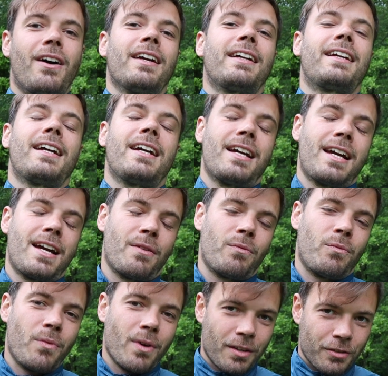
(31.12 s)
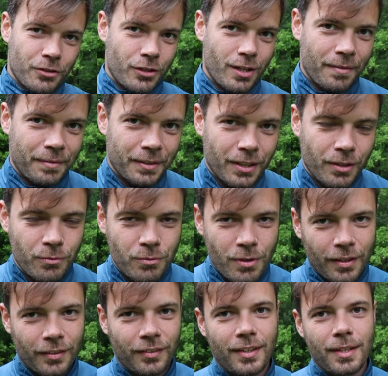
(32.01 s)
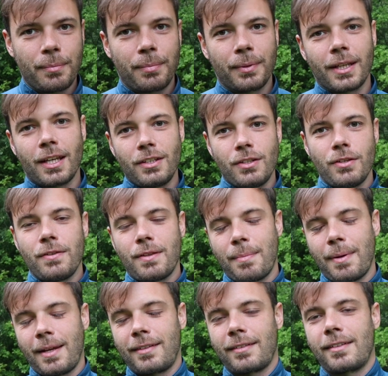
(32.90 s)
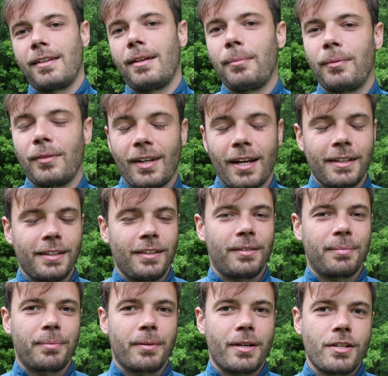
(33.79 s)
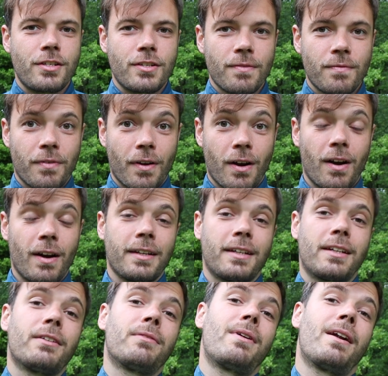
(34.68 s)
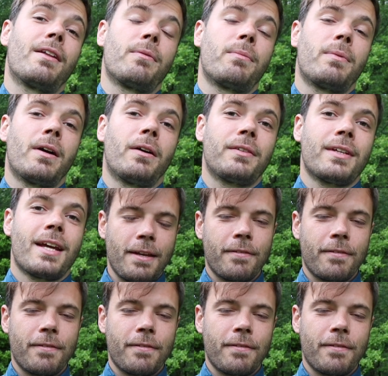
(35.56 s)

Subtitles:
hiker and world traveller, Russ here, bringing you the best tips and inspiration for hiking around the world.